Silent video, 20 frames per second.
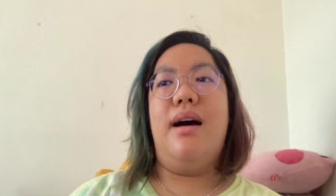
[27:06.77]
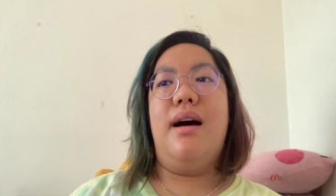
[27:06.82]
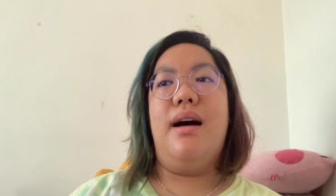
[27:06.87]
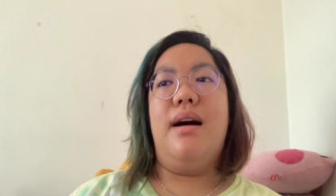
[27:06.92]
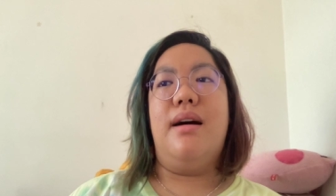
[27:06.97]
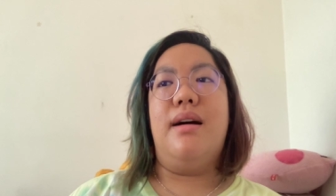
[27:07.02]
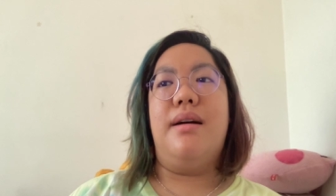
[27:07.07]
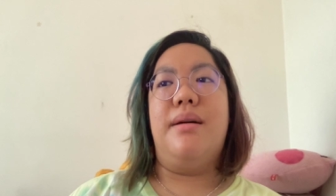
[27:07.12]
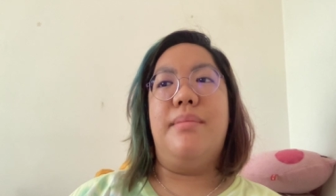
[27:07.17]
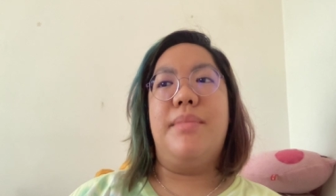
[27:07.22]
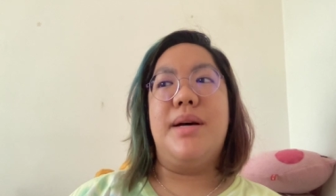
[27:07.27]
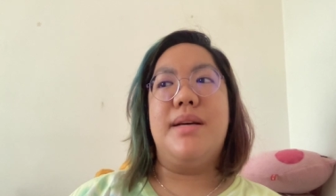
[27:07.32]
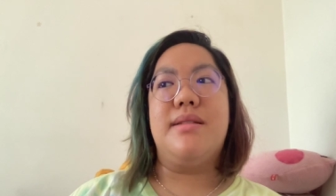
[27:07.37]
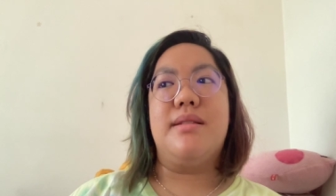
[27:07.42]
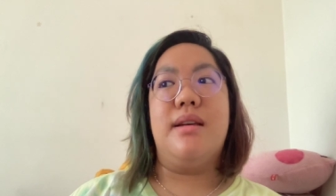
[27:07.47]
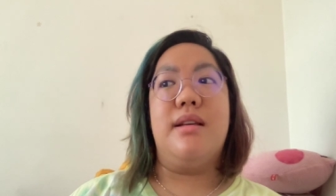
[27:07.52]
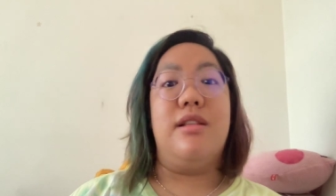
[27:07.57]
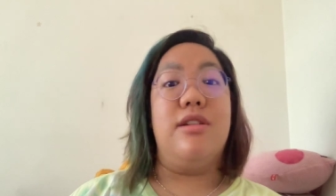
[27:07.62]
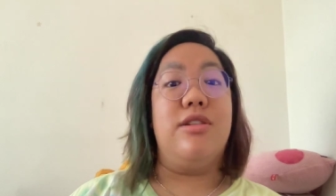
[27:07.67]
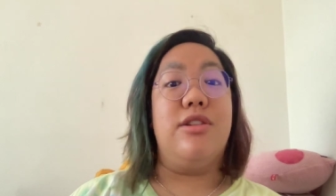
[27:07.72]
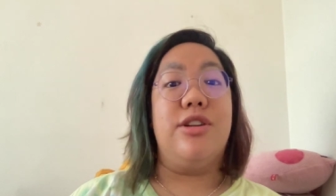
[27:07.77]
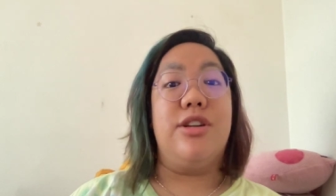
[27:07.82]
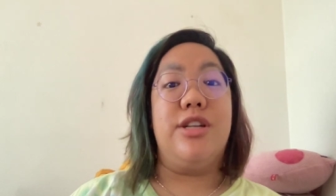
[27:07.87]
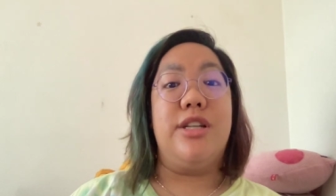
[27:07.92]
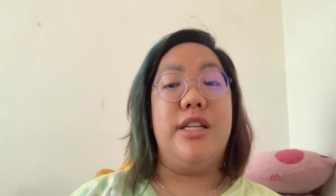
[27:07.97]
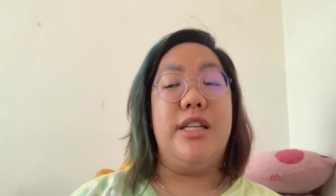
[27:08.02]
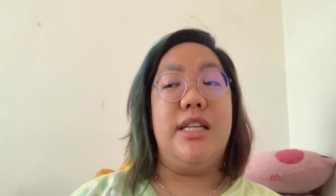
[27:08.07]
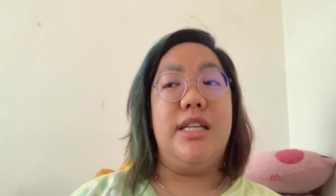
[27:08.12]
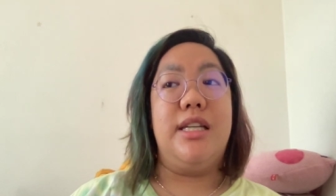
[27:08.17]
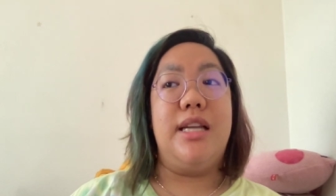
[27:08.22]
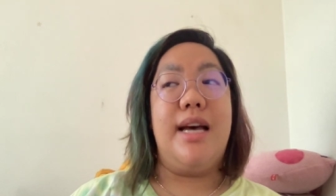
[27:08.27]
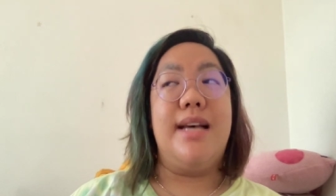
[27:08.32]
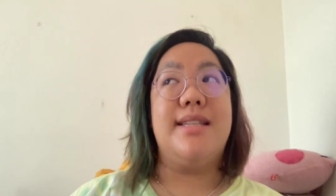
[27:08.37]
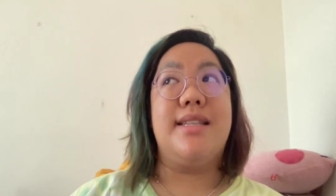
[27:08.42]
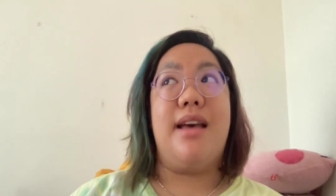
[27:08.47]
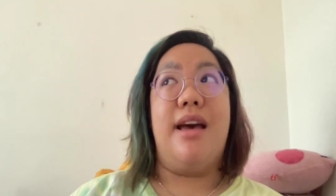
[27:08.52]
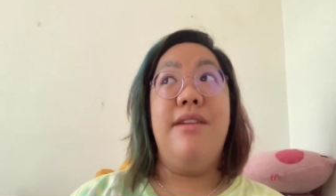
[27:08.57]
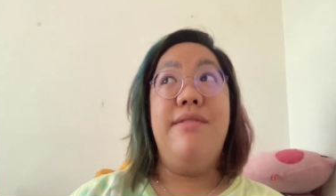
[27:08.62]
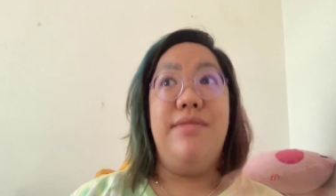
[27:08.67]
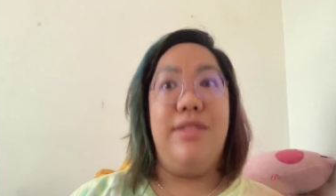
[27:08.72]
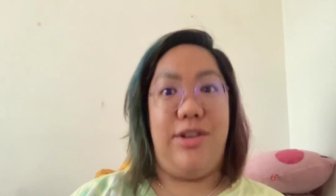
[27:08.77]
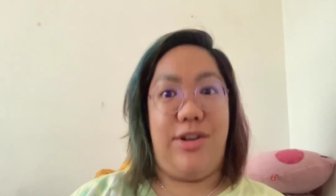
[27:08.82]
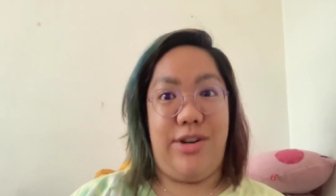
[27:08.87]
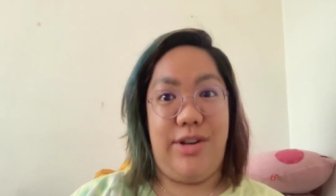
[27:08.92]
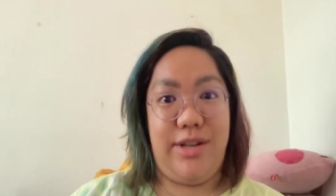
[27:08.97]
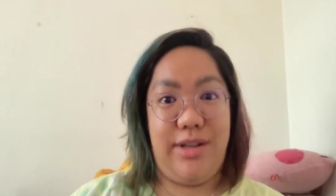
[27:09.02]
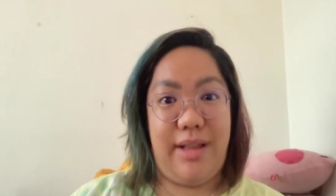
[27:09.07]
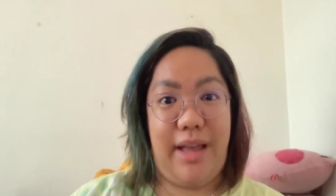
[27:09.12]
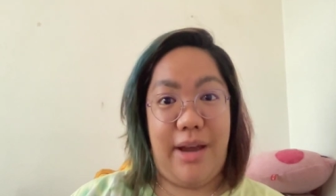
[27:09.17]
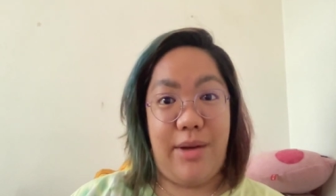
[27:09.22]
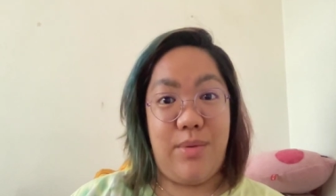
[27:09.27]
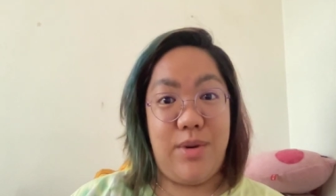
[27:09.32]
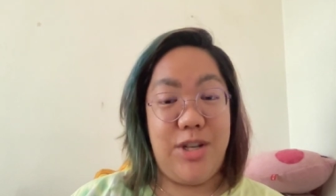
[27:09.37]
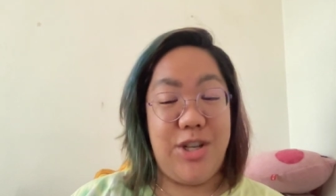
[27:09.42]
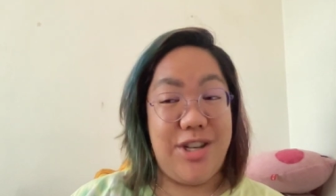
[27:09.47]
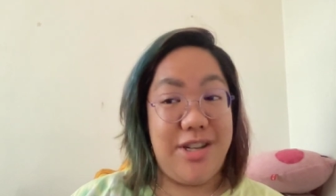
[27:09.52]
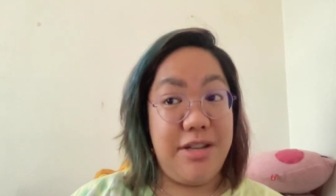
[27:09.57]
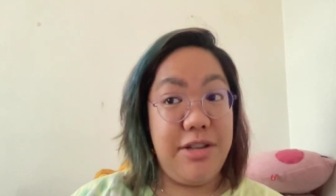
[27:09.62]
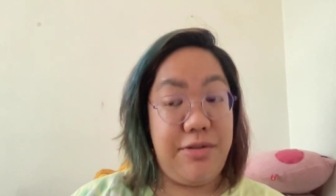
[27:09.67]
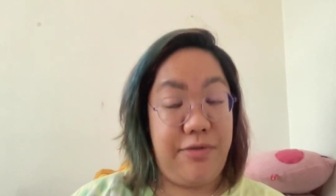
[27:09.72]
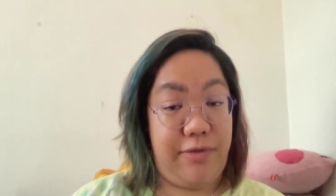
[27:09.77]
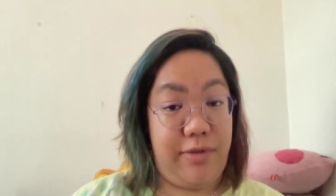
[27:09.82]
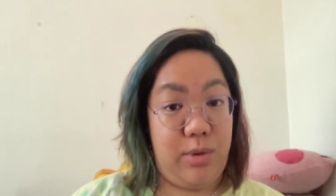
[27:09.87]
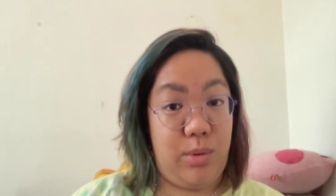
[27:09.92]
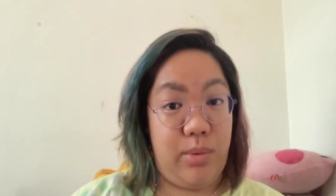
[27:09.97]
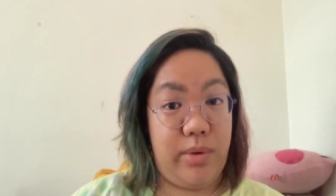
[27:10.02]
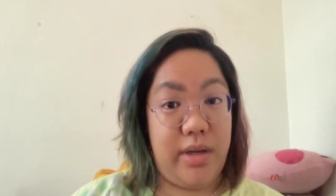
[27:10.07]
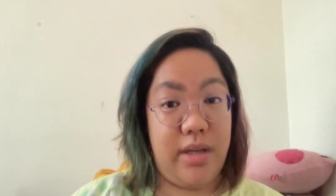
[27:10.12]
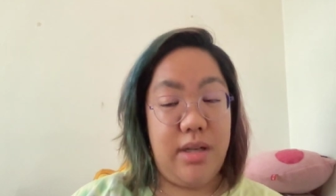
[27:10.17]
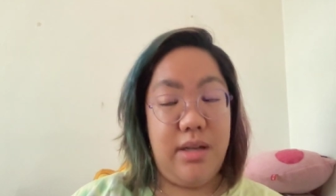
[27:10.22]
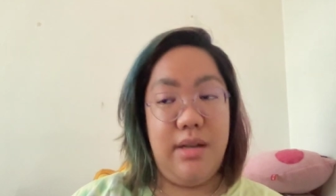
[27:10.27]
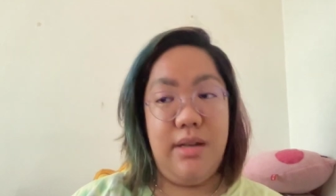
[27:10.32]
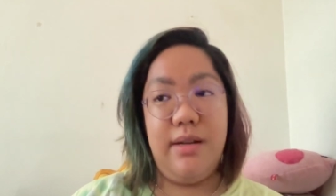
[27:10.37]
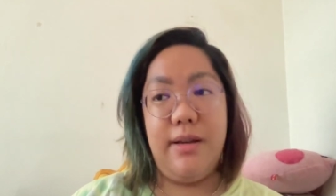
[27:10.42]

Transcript: as I've learned, language is fluid.